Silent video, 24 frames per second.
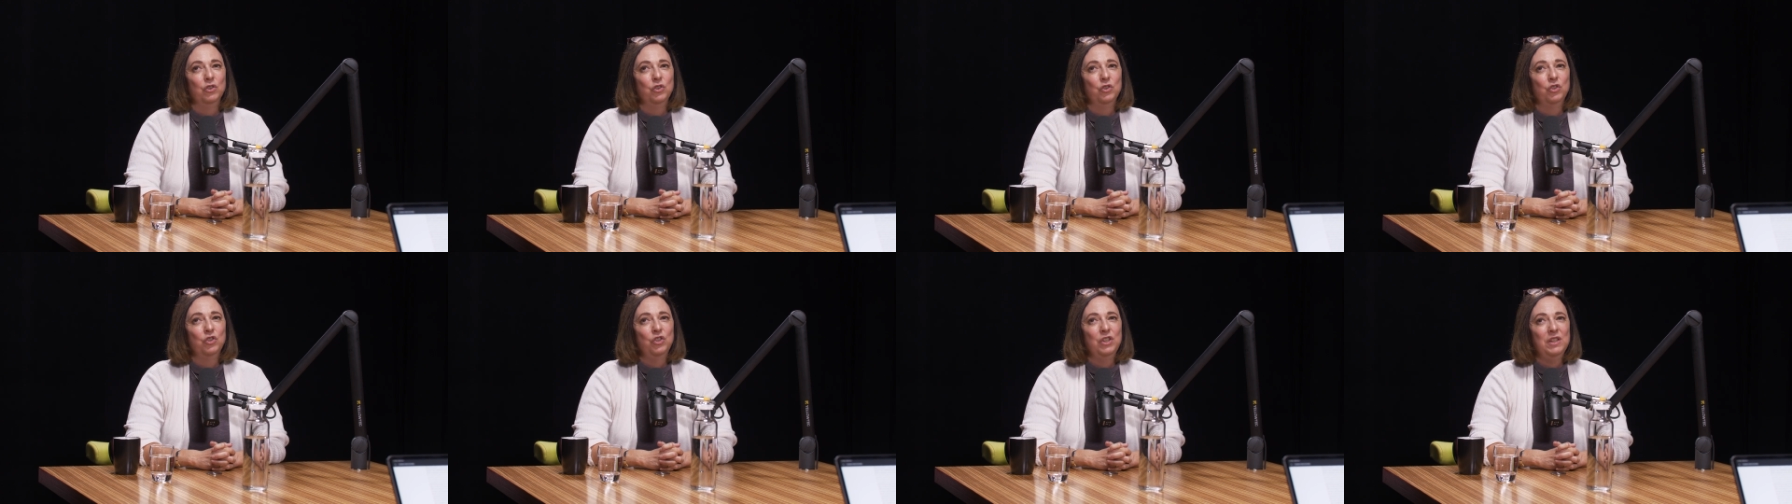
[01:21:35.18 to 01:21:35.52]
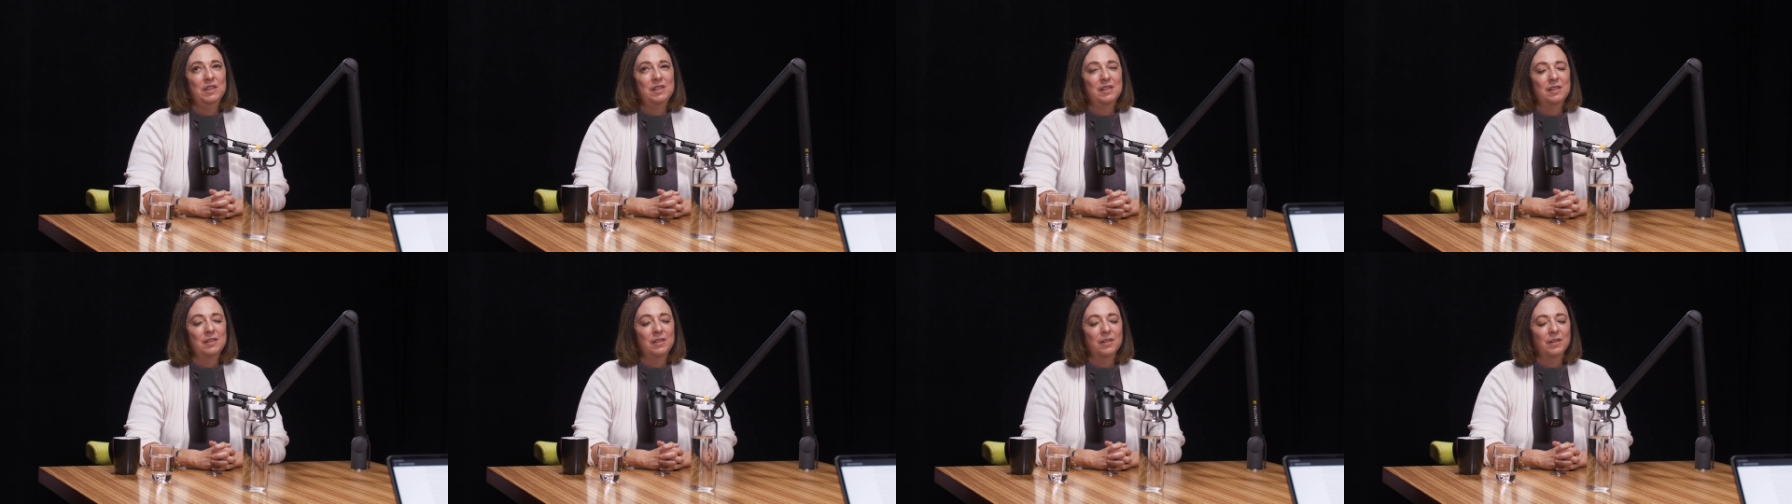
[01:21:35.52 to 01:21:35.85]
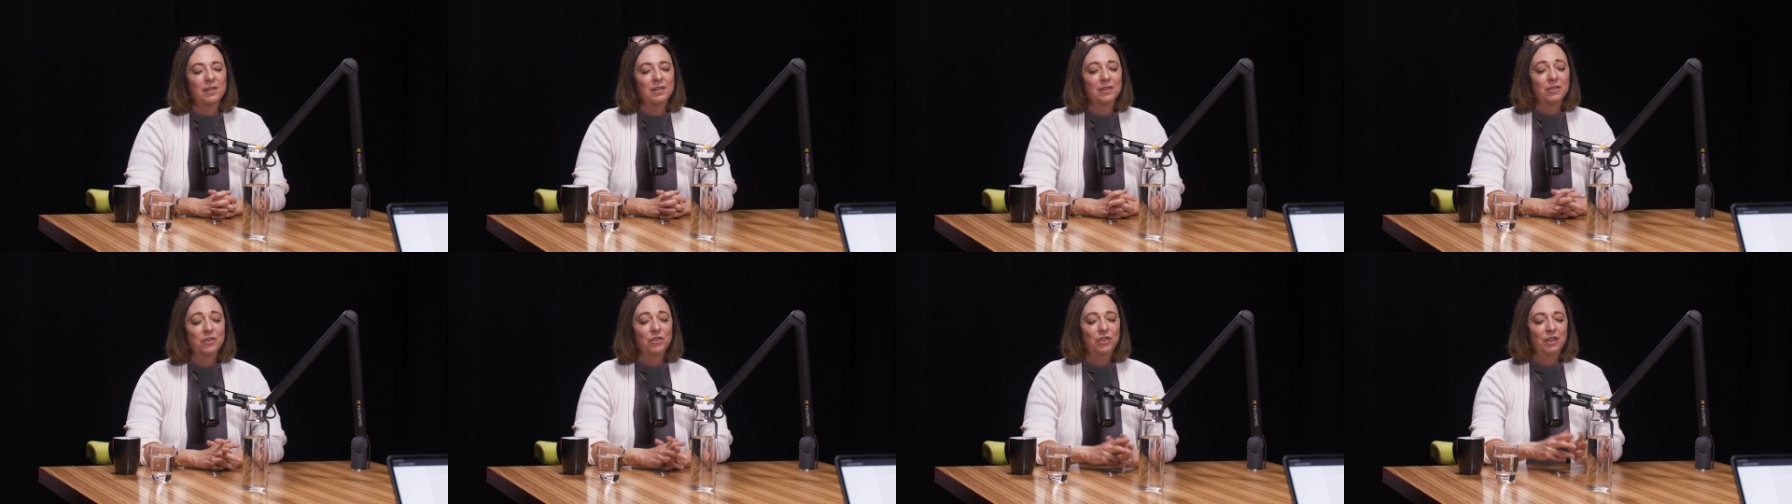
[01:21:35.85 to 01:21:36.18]
she
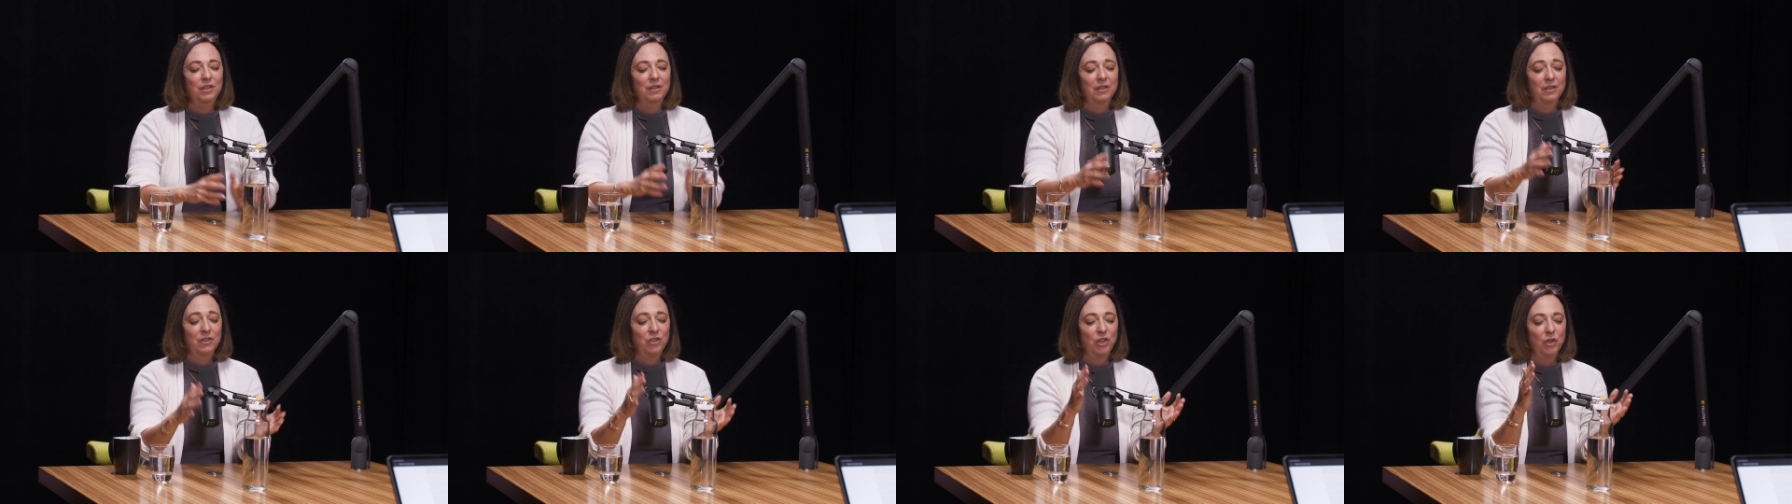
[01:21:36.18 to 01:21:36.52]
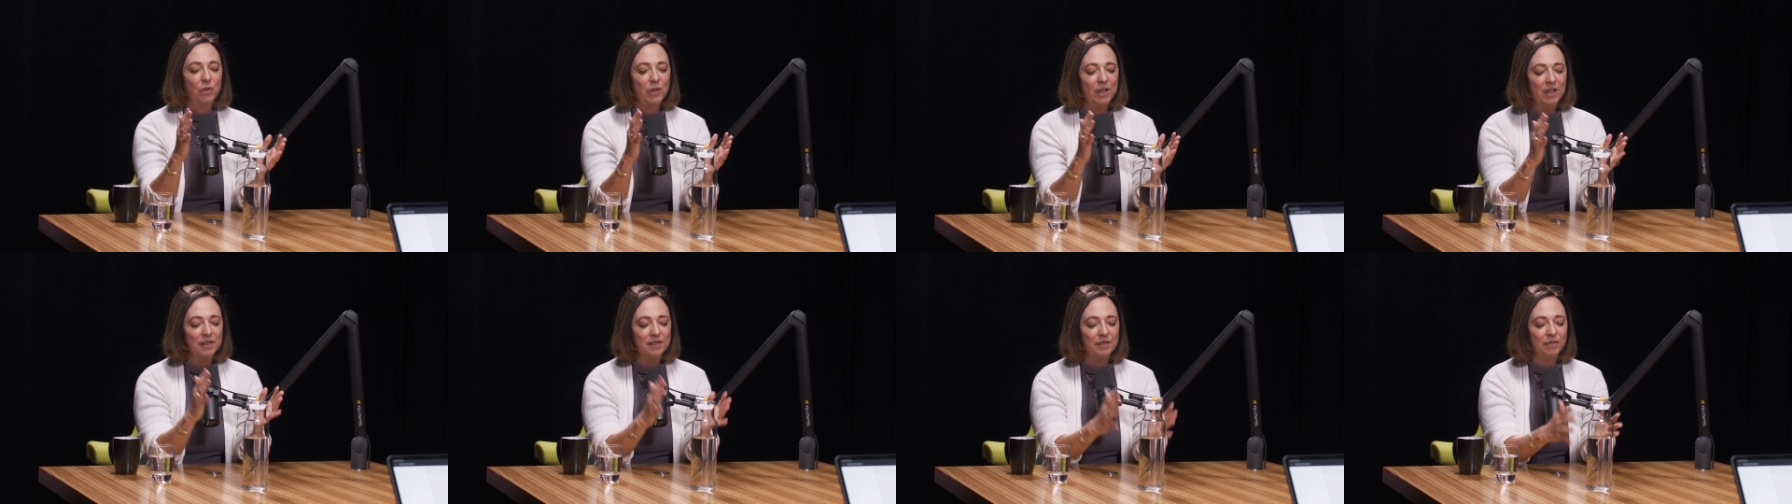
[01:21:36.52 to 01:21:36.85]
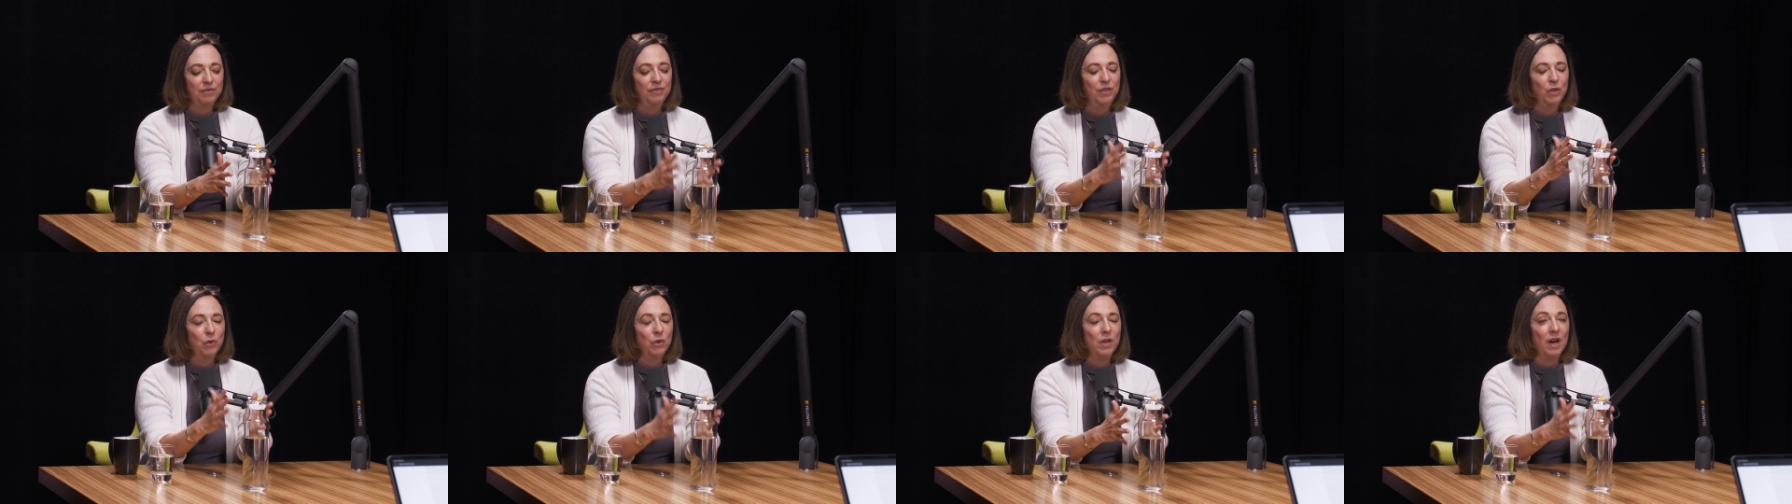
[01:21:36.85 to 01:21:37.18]
still she she only has a
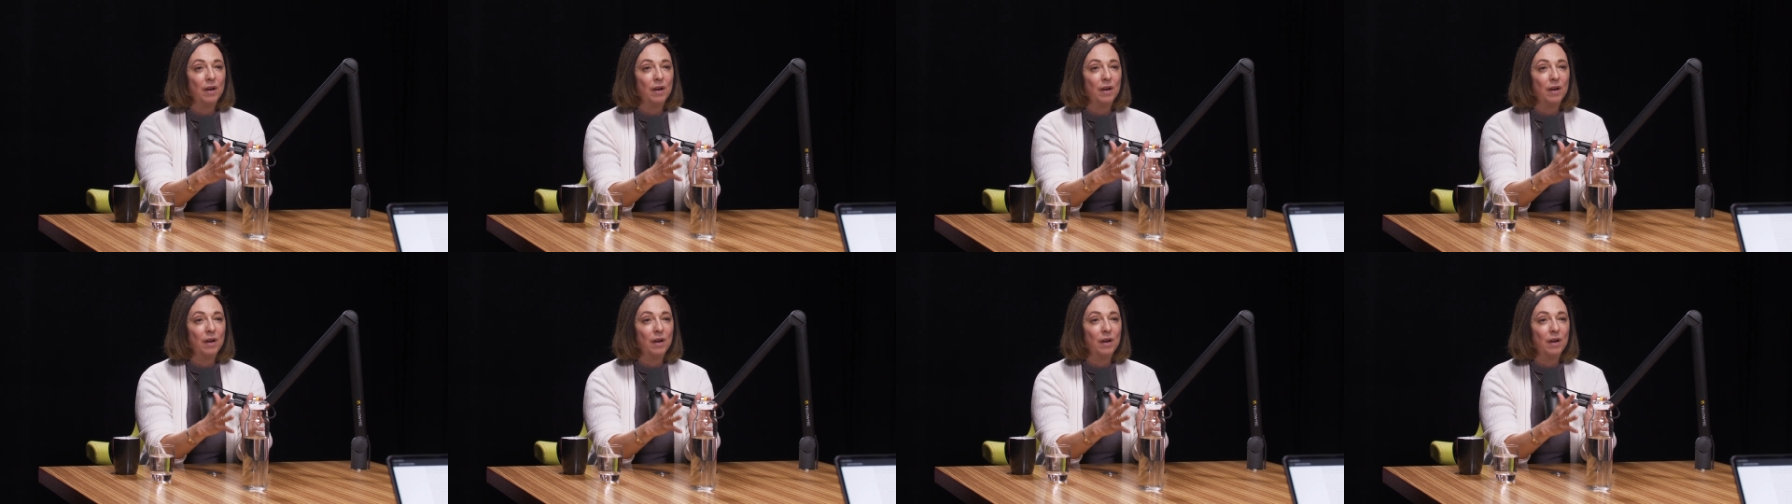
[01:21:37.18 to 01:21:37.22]
few